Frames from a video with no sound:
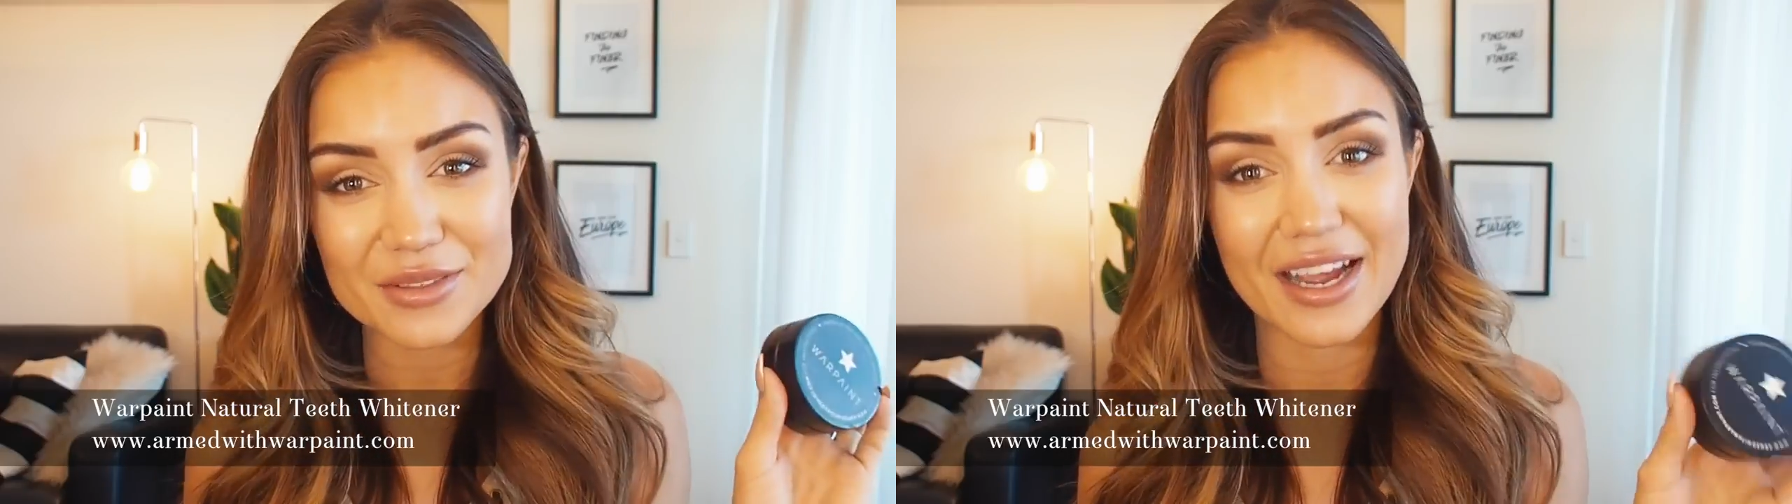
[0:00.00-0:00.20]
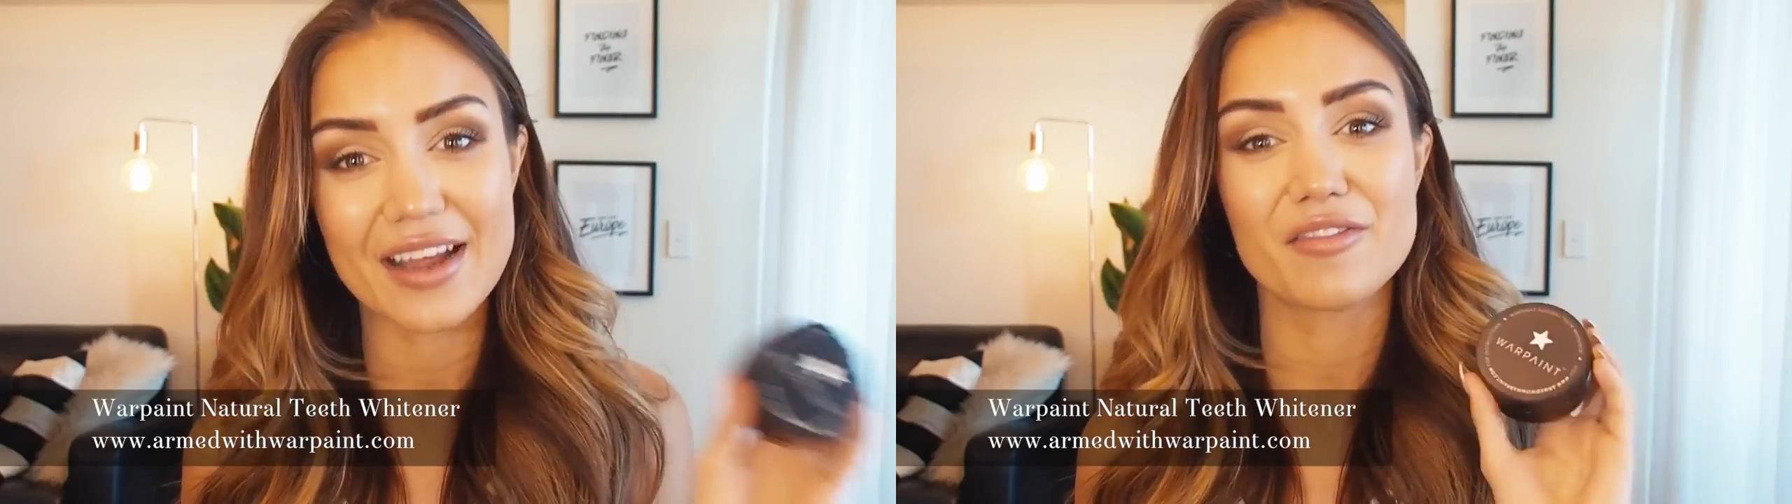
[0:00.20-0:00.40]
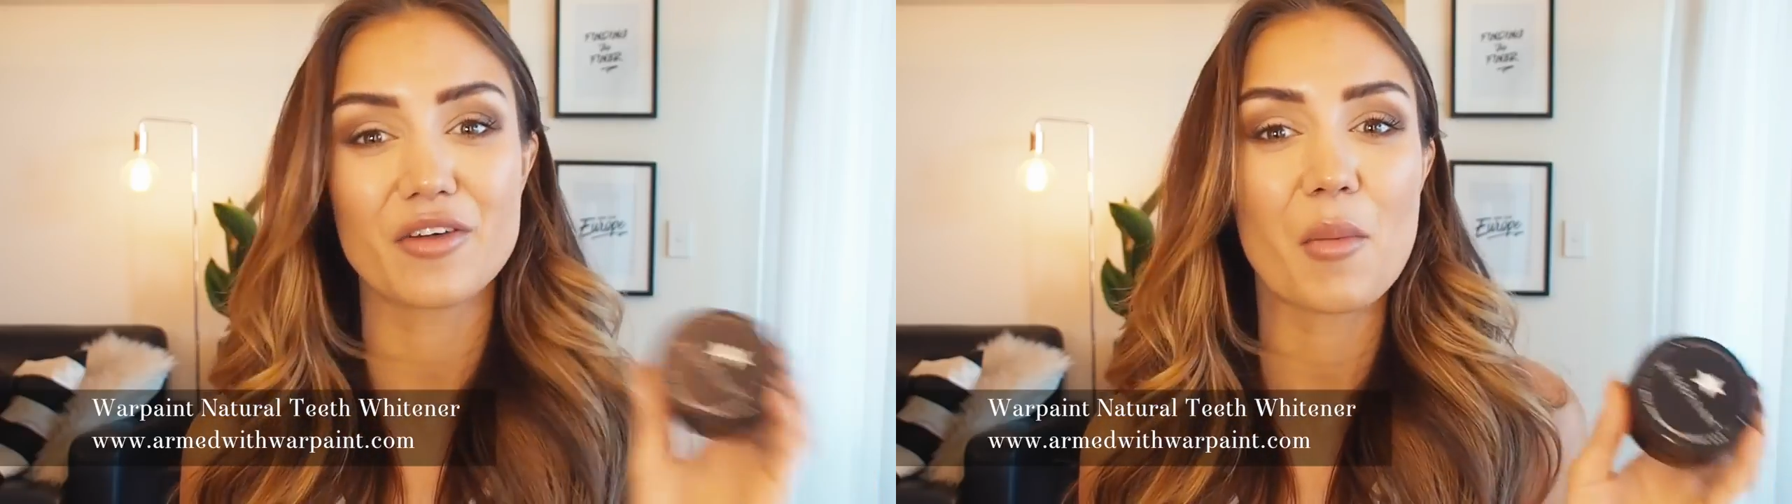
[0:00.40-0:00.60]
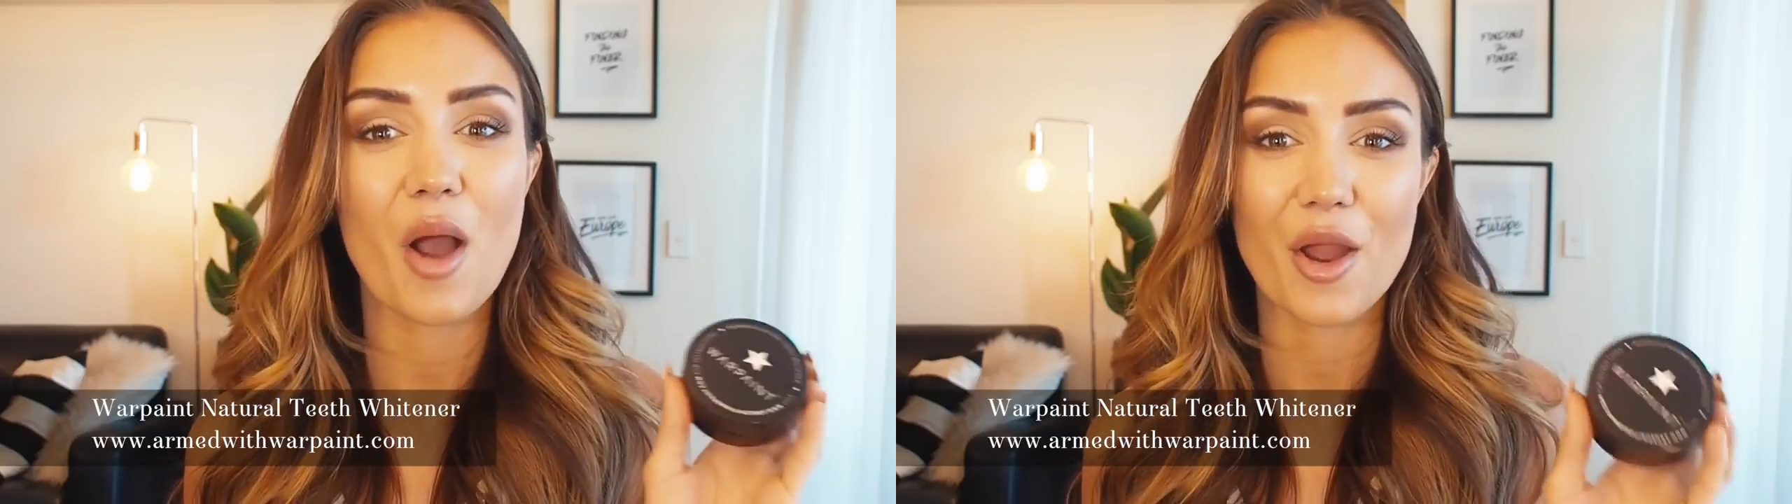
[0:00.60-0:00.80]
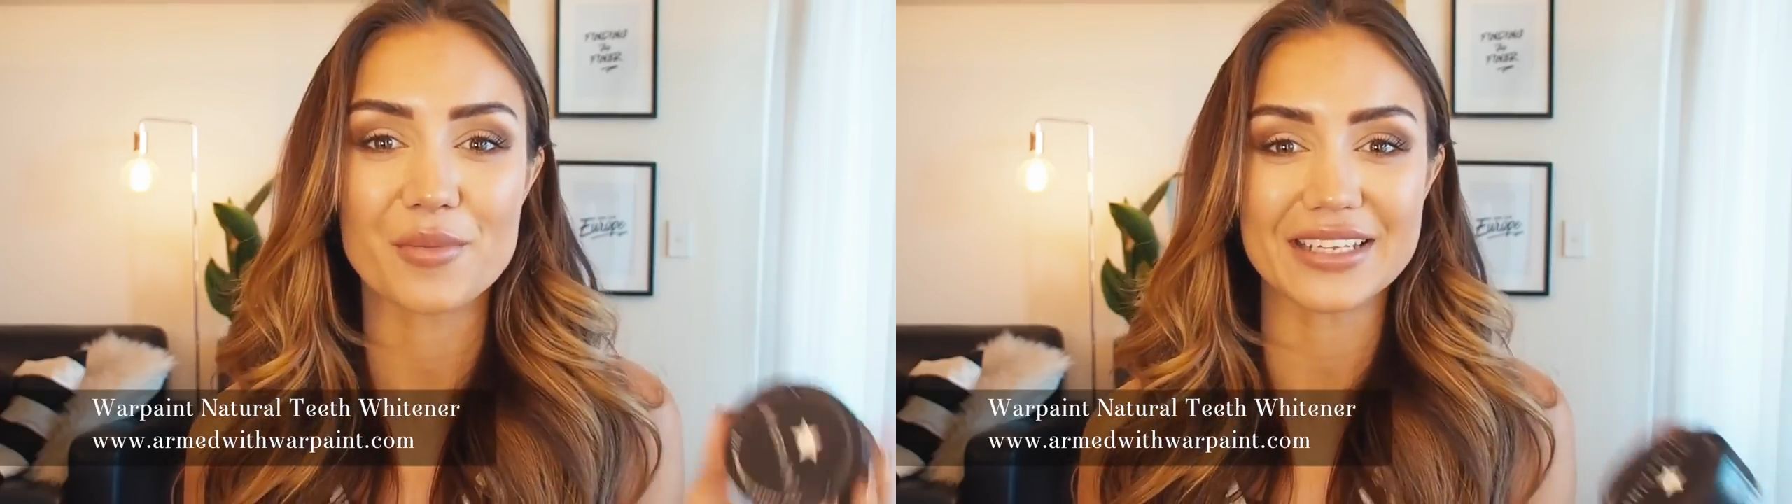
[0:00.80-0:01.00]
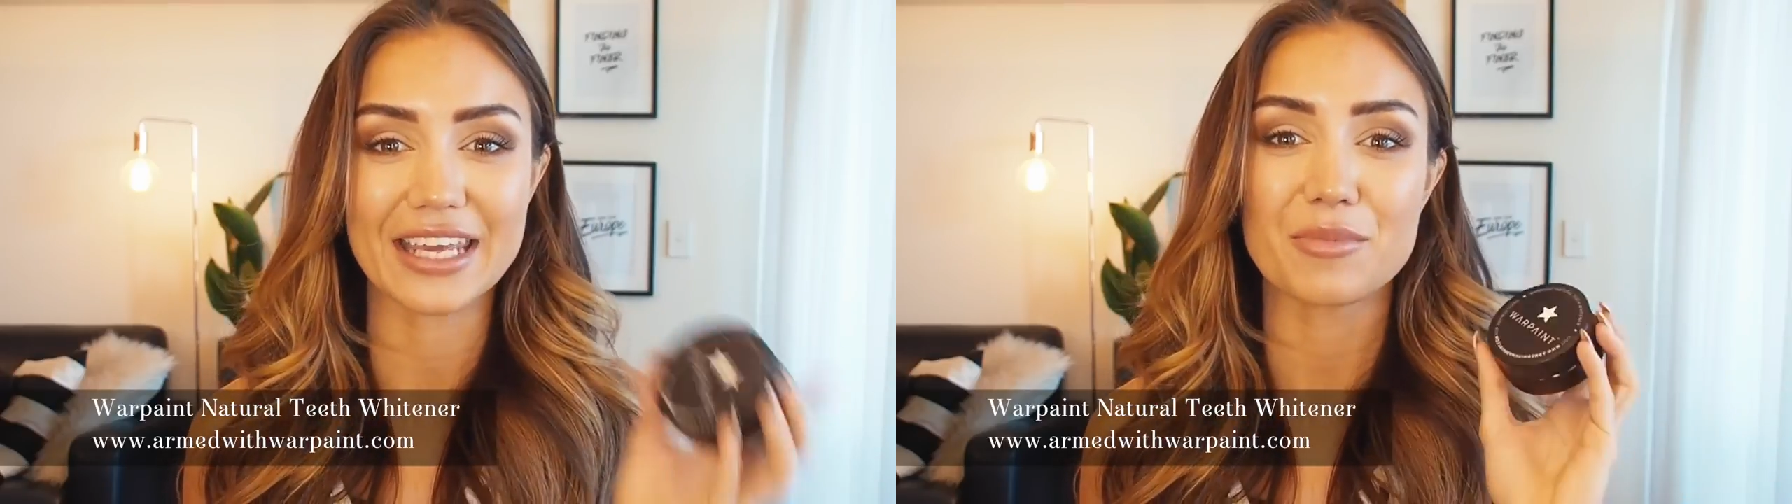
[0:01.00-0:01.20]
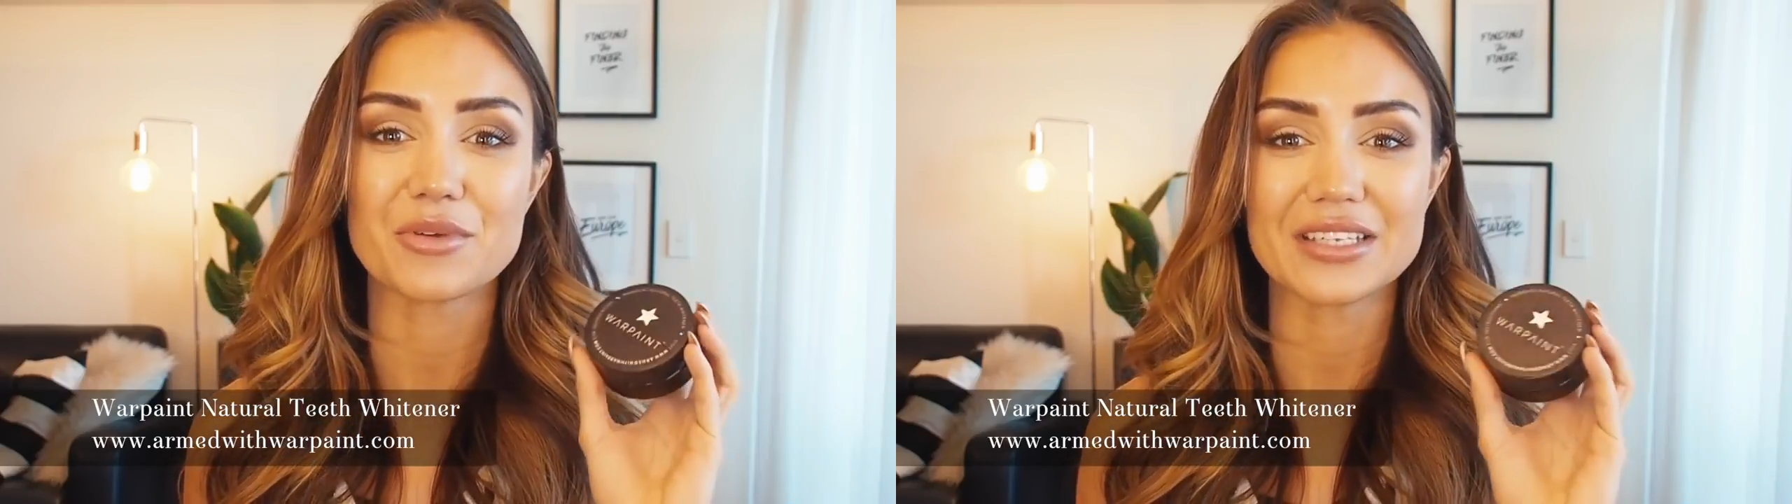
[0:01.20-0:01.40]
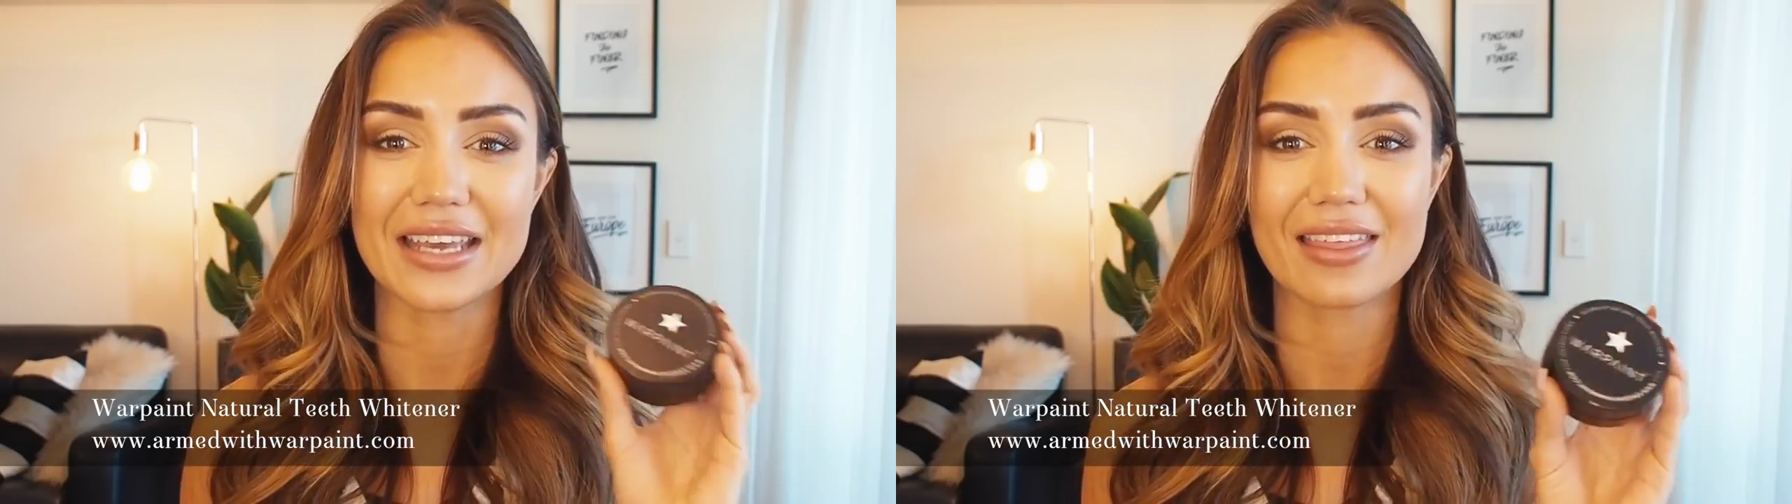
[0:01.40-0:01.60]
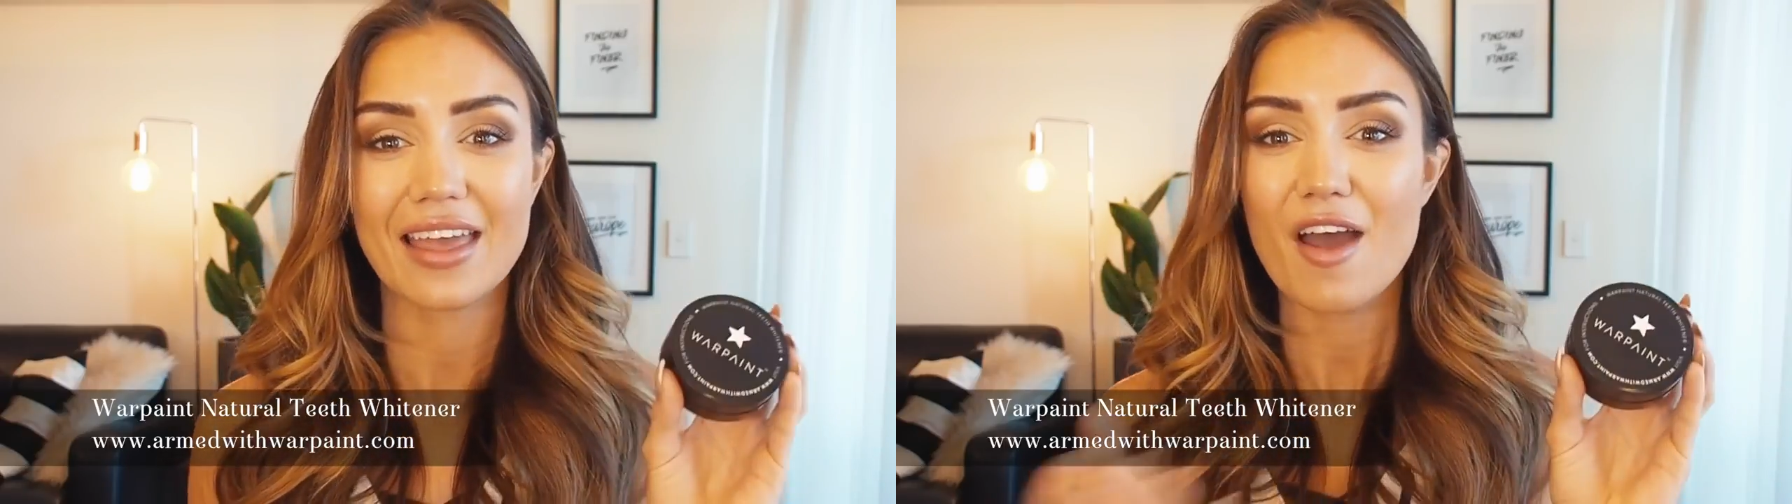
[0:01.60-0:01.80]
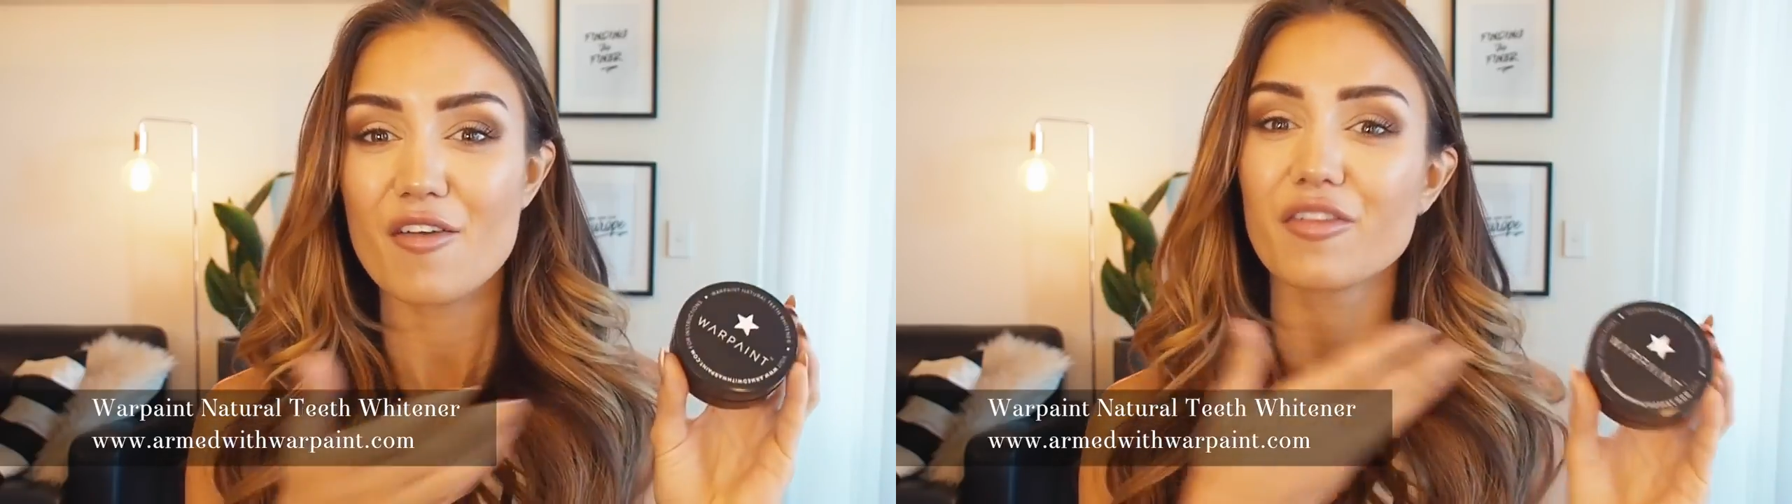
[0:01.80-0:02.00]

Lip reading: day from home to keep your teeth